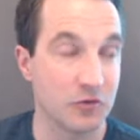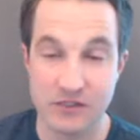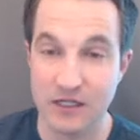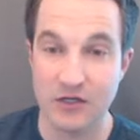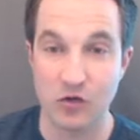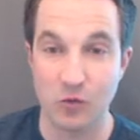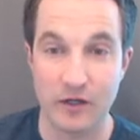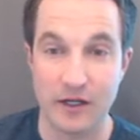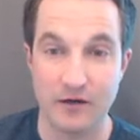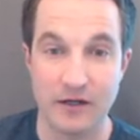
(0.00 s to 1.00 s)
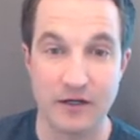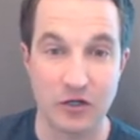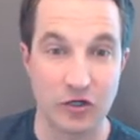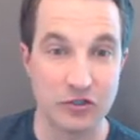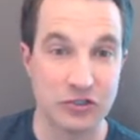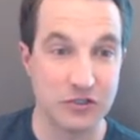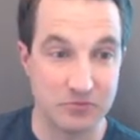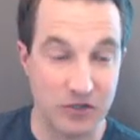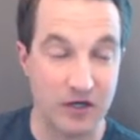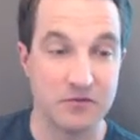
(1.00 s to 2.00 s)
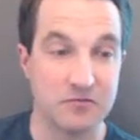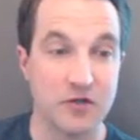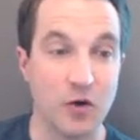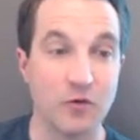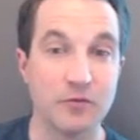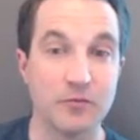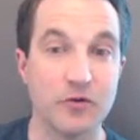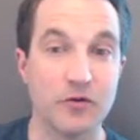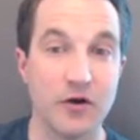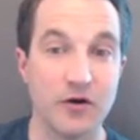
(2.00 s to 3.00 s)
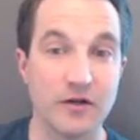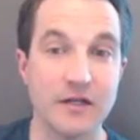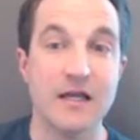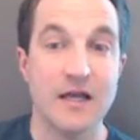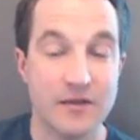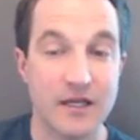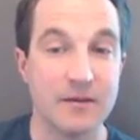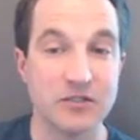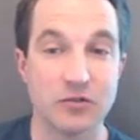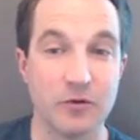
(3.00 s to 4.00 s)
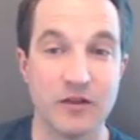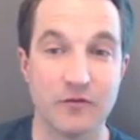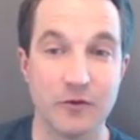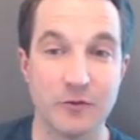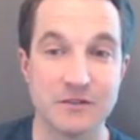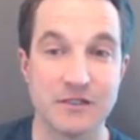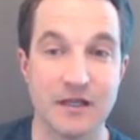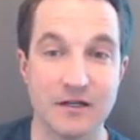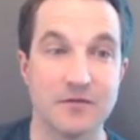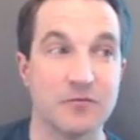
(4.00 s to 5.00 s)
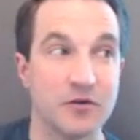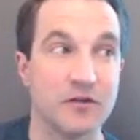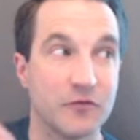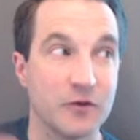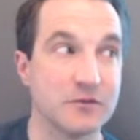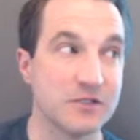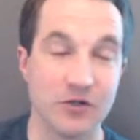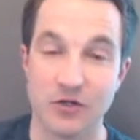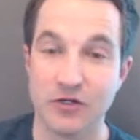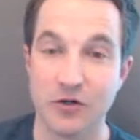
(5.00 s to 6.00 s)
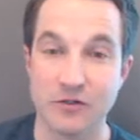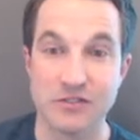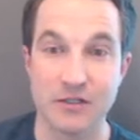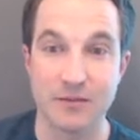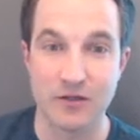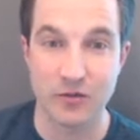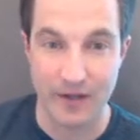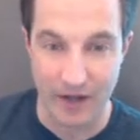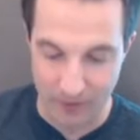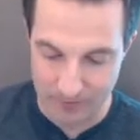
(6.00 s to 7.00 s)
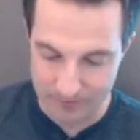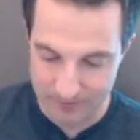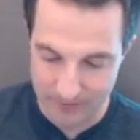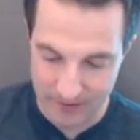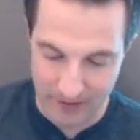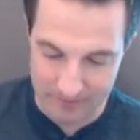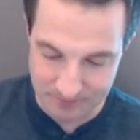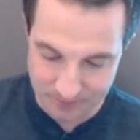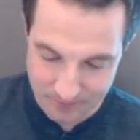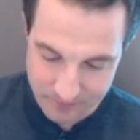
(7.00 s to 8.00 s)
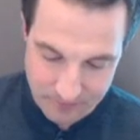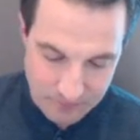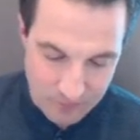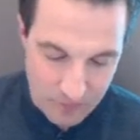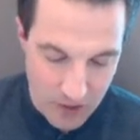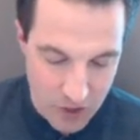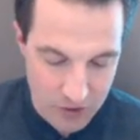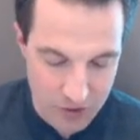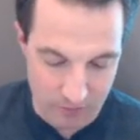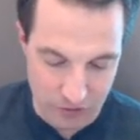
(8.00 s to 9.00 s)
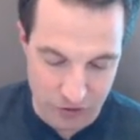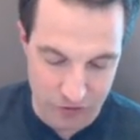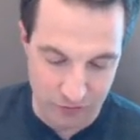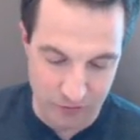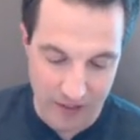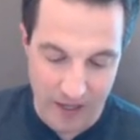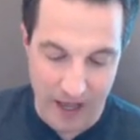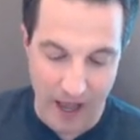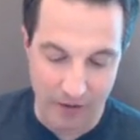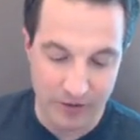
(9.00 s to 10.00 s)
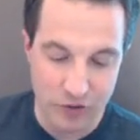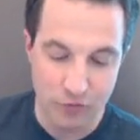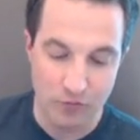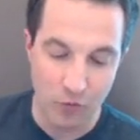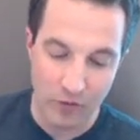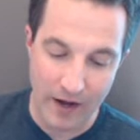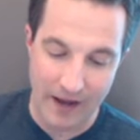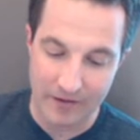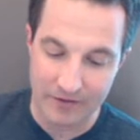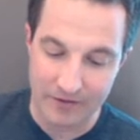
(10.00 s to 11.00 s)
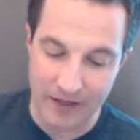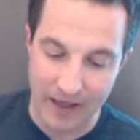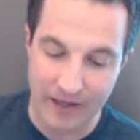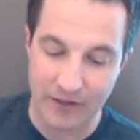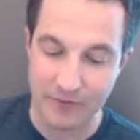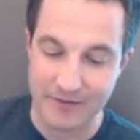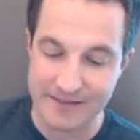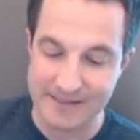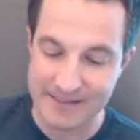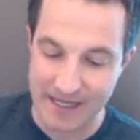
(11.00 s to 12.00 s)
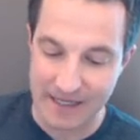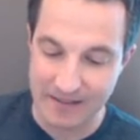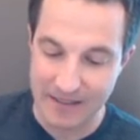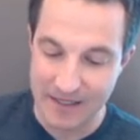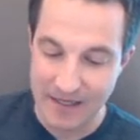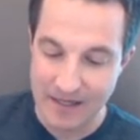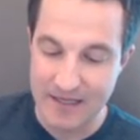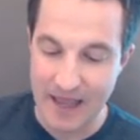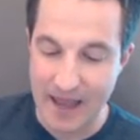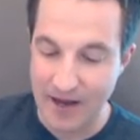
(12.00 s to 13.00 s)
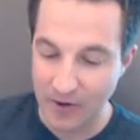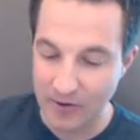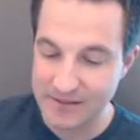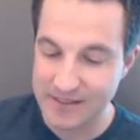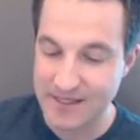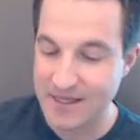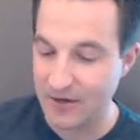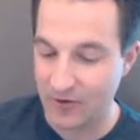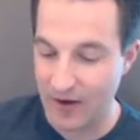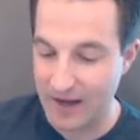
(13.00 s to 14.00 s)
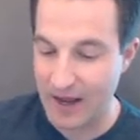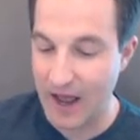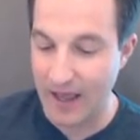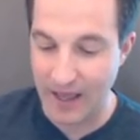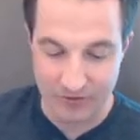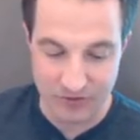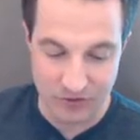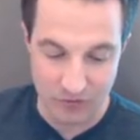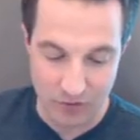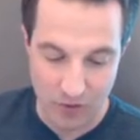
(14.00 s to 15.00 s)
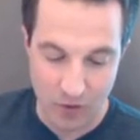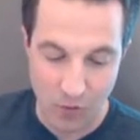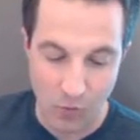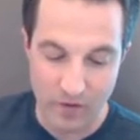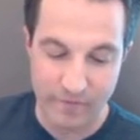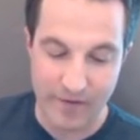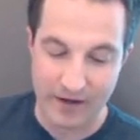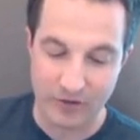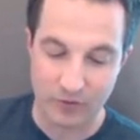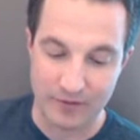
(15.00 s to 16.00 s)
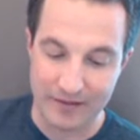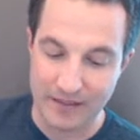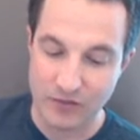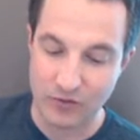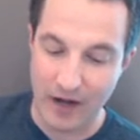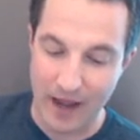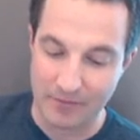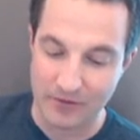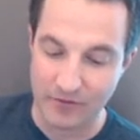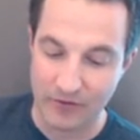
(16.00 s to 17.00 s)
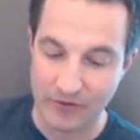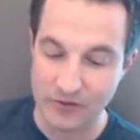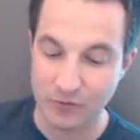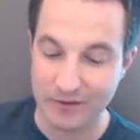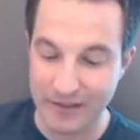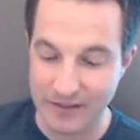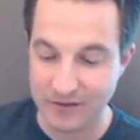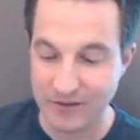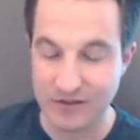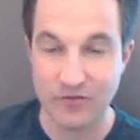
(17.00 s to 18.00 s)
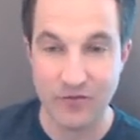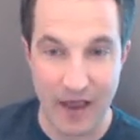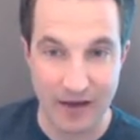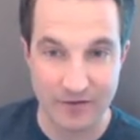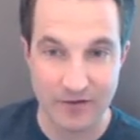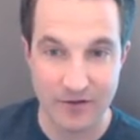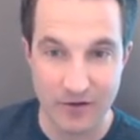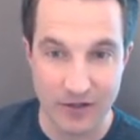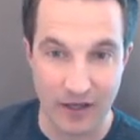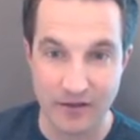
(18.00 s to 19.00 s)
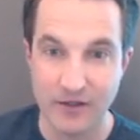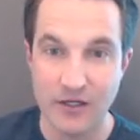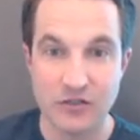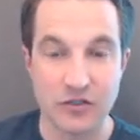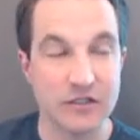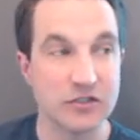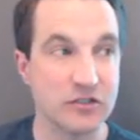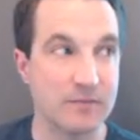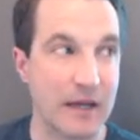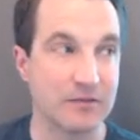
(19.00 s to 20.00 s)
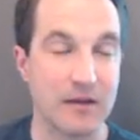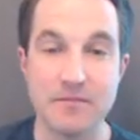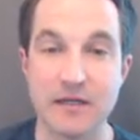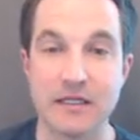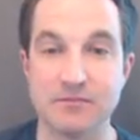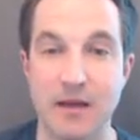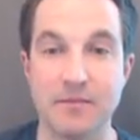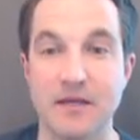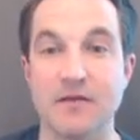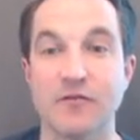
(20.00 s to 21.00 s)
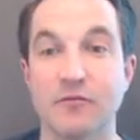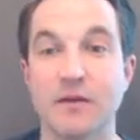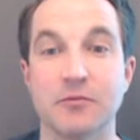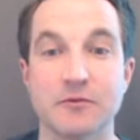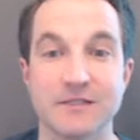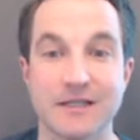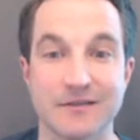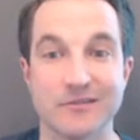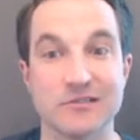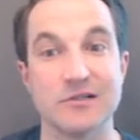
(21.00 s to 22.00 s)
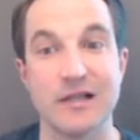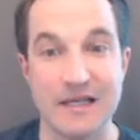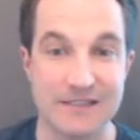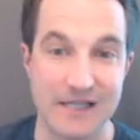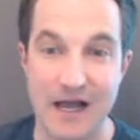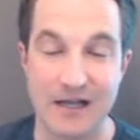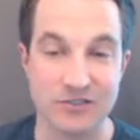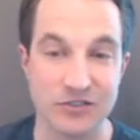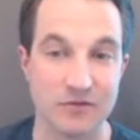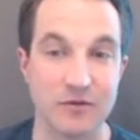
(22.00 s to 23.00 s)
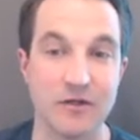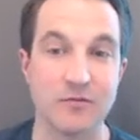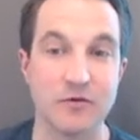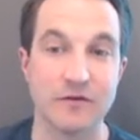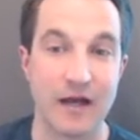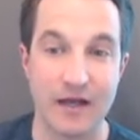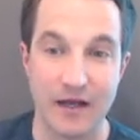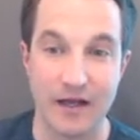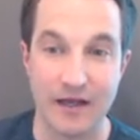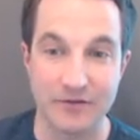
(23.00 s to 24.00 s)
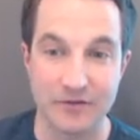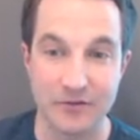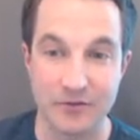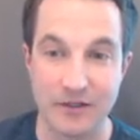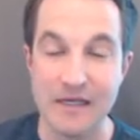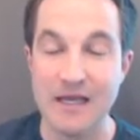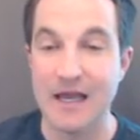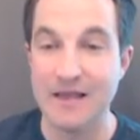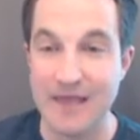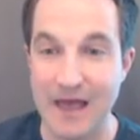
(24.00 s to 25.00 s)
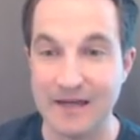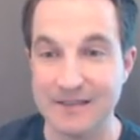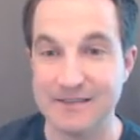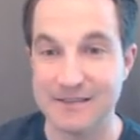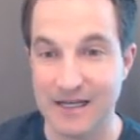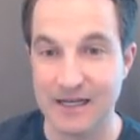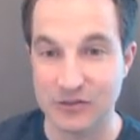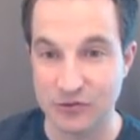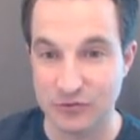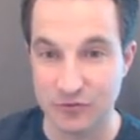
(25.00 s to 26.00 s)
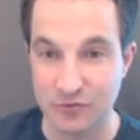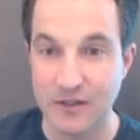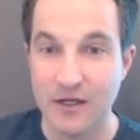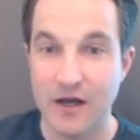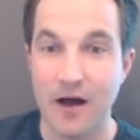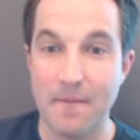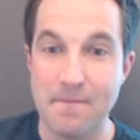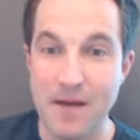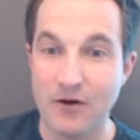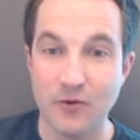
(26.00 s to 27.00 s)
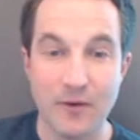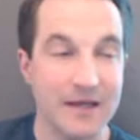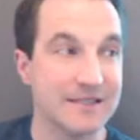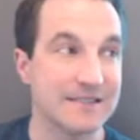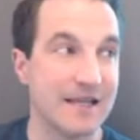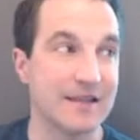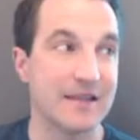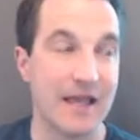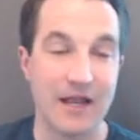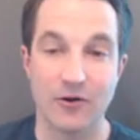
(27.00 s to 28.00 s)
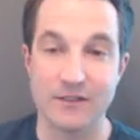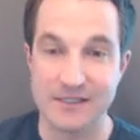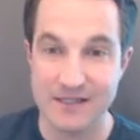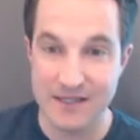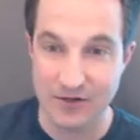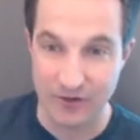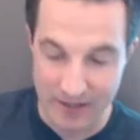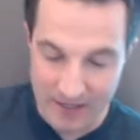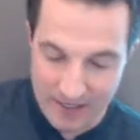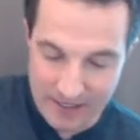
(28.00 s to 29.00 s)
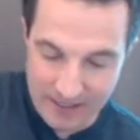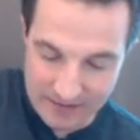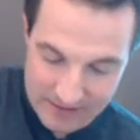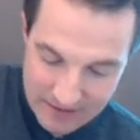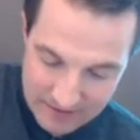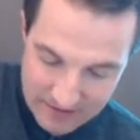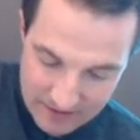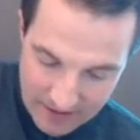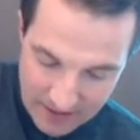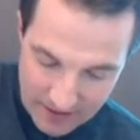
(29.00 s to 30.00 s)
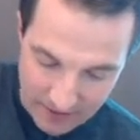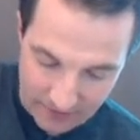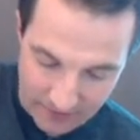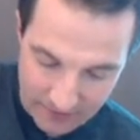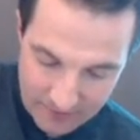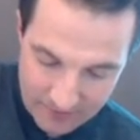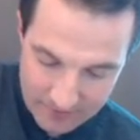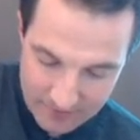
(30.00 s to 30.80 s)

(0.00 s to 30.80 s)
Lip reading: towards the end of your workout, I'd encourage you to try to go a little hard. Think about your breathing frequency then. Breathing frequency, you're going to notice is going to be a little bit higher. Okay. Number 2, how can you more accurately state the air is thinner at high altitude? What factor related to our atmosphere is related to this fact? Okay, so this goes back to my biggest pet peeve of people saying that there's less oxygen when you move to high altitude. And that is not true. A better way to say that the air is thinner is the air